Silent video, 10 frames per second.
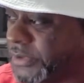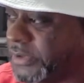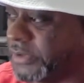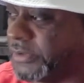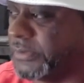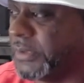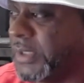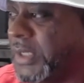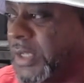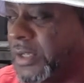is going to do,
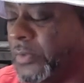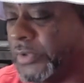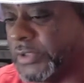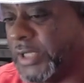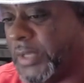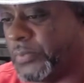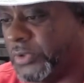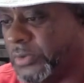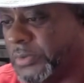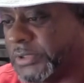what's going to happen
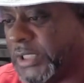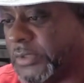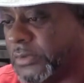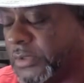with Lomachenko.